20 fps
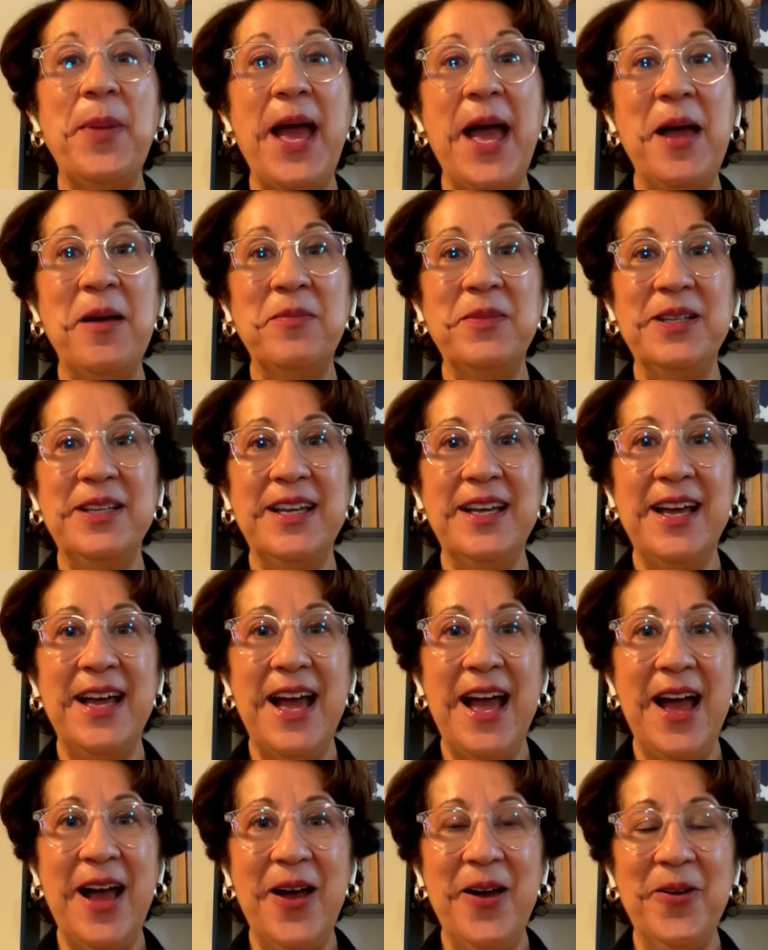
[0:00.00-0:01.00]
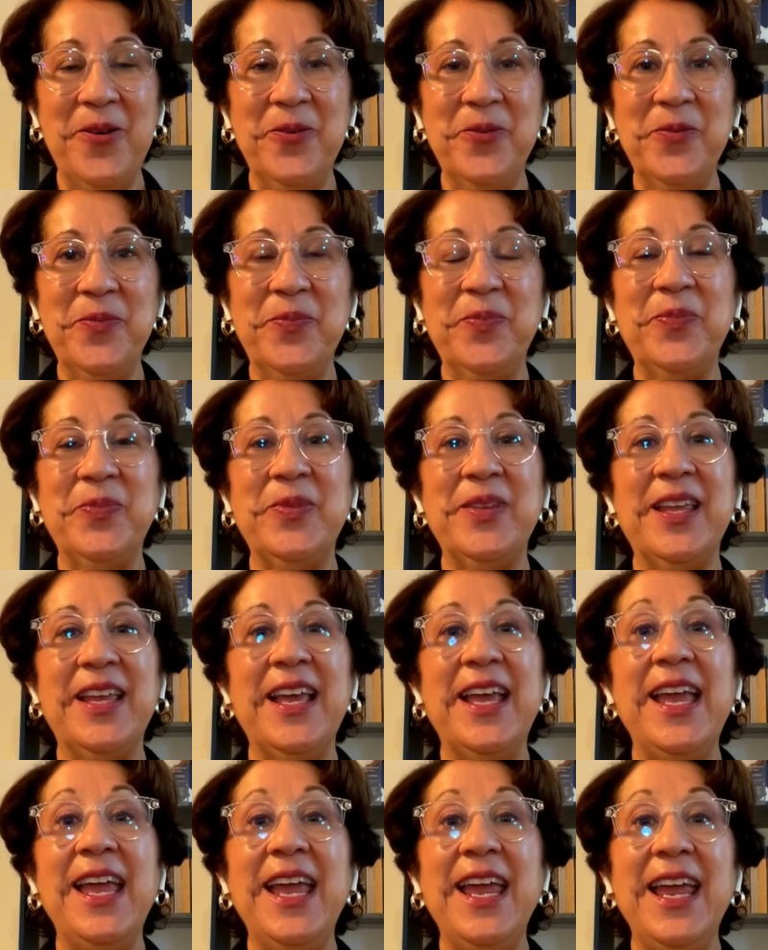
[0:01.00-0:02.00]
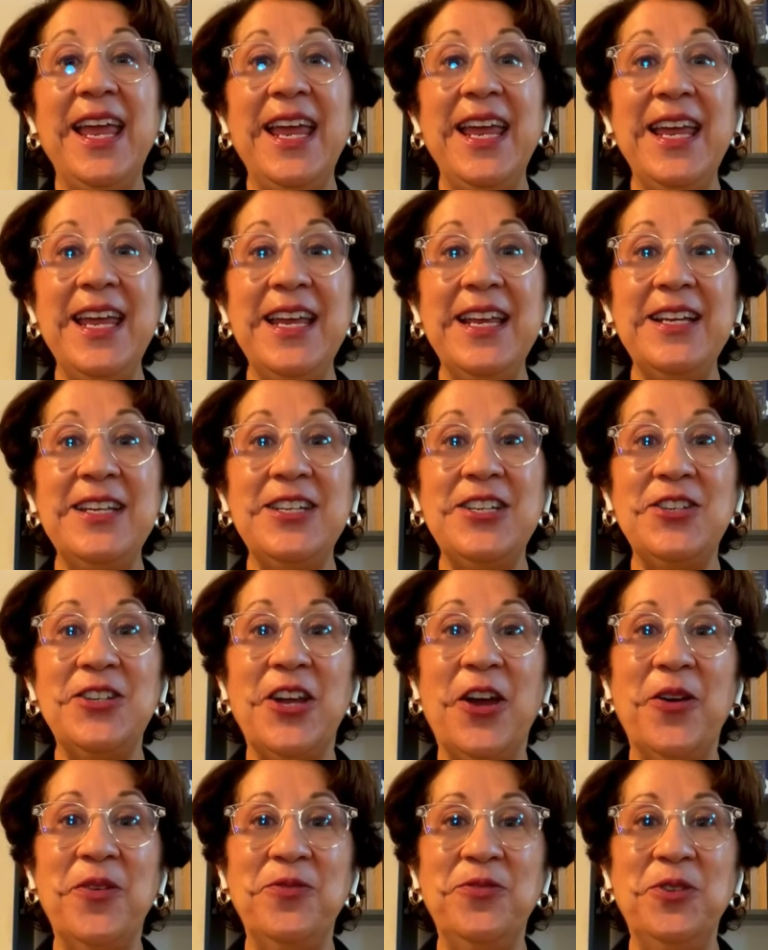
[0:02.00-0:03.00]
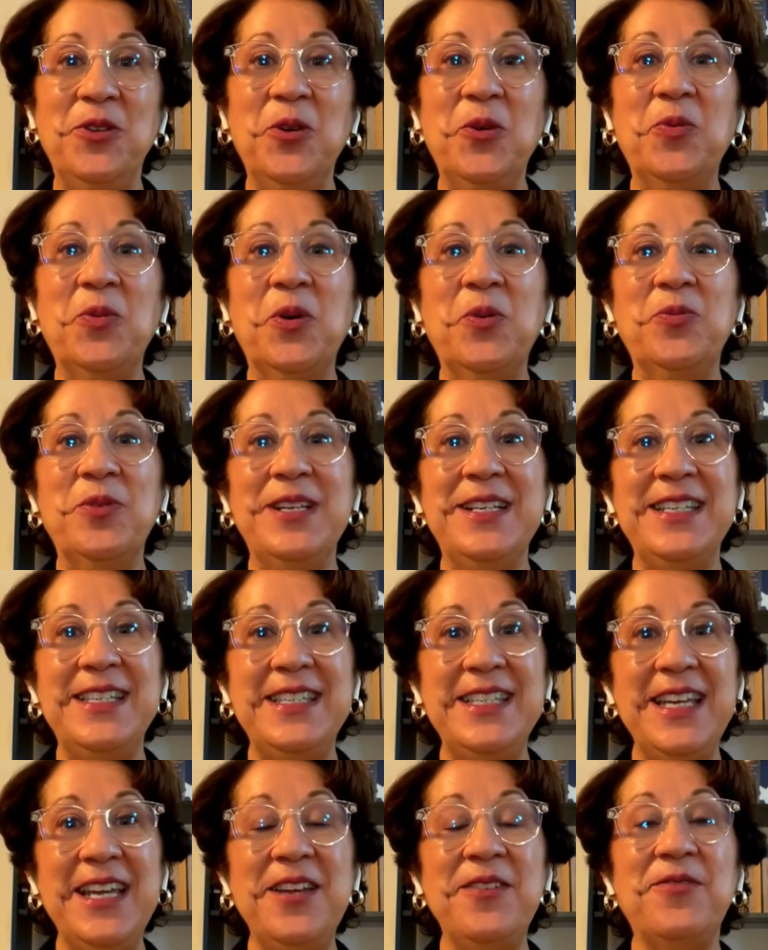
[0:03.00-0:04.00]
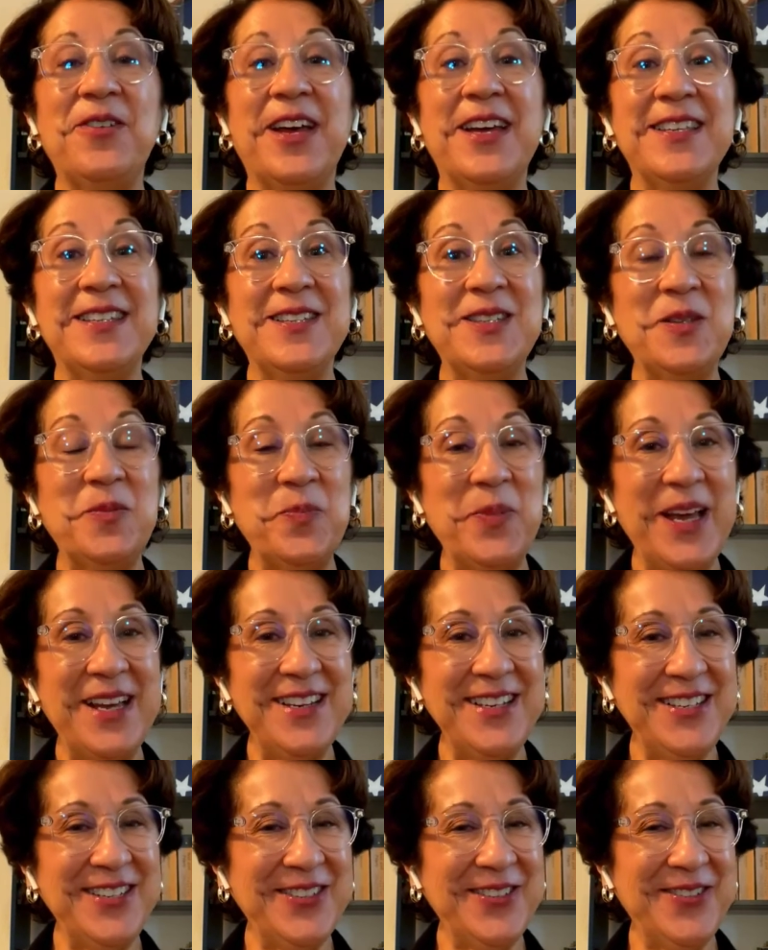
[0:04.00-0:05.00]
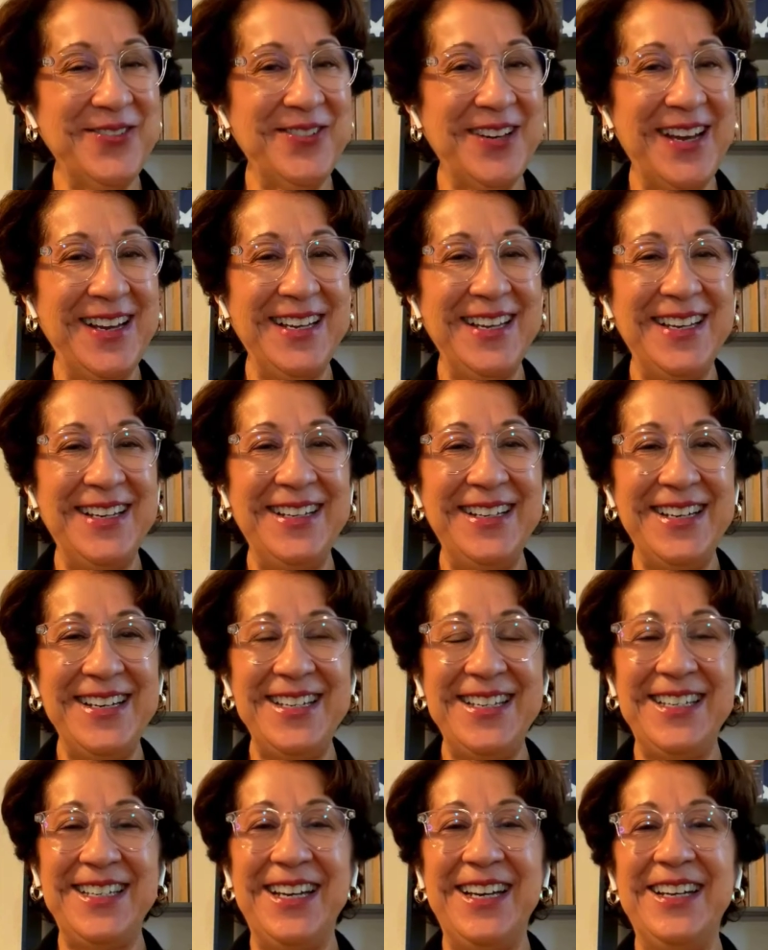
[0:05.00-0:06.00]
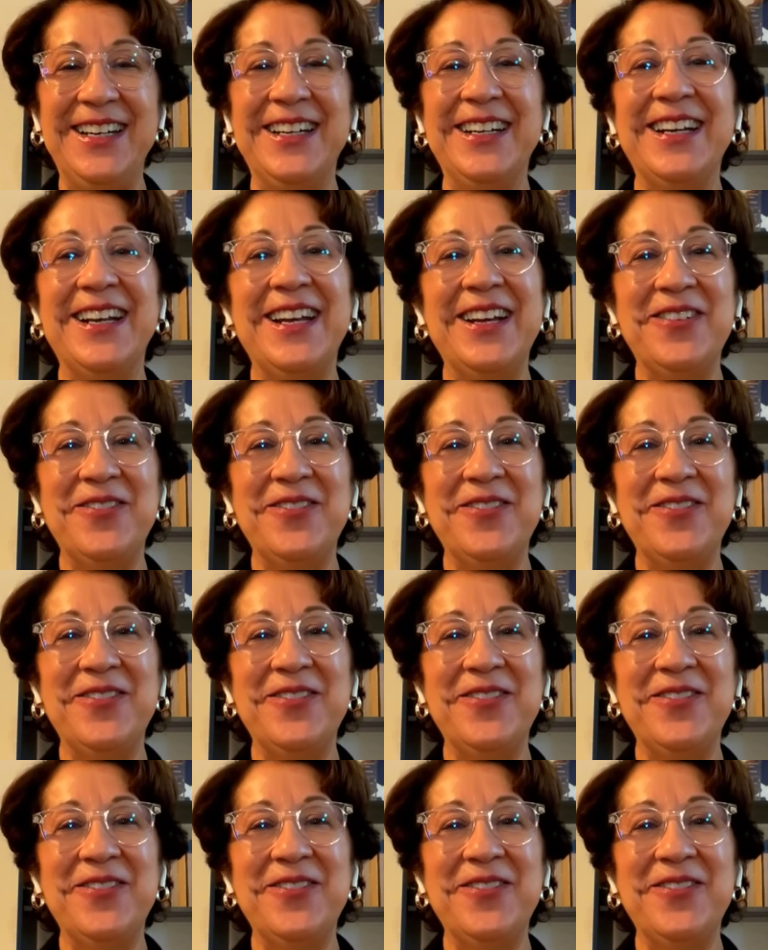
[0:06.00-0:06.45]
Pamela Au. Each of you will receive a special recognition